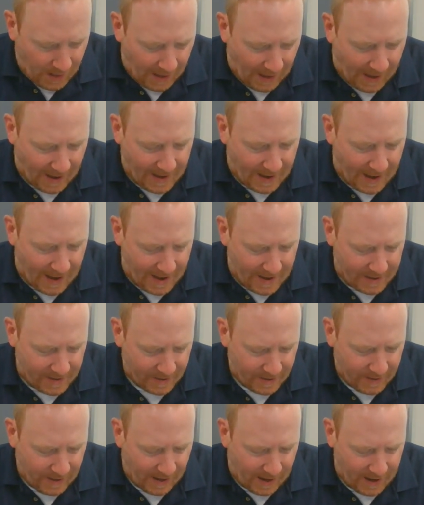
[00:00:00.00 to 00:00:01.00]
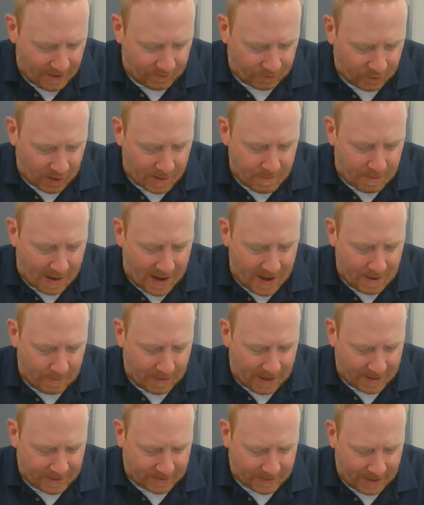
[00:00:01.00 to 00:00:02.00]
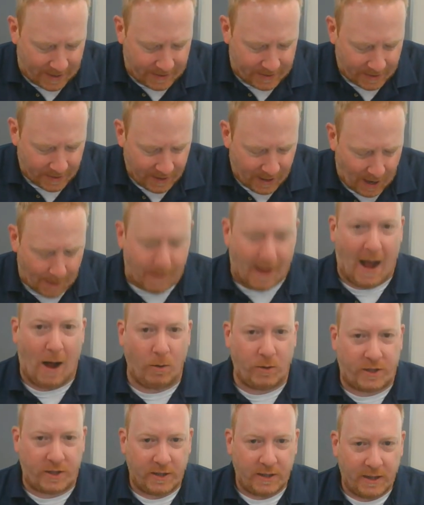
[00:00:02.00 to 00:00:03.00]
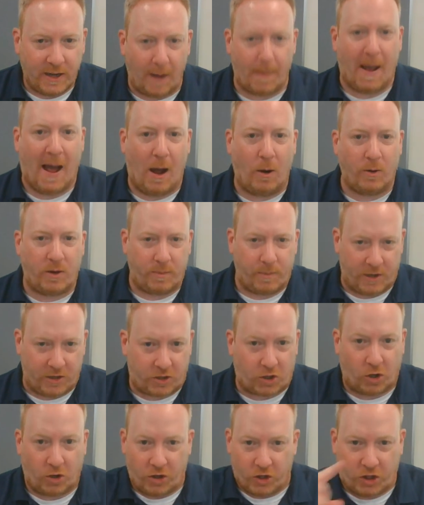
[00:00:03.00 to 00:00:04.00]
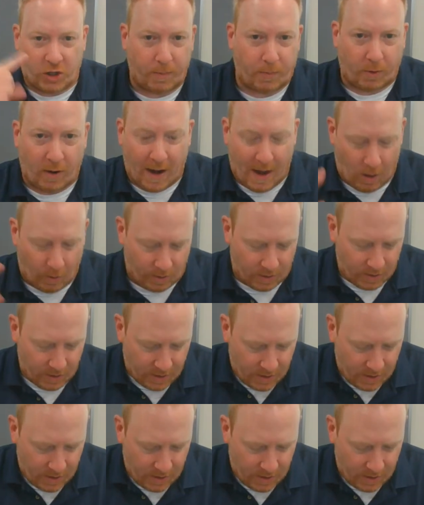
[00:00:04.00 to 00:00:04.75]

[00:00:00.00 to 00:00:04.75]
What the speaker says: Aye, I have run by him last night. About, means turn the ship around.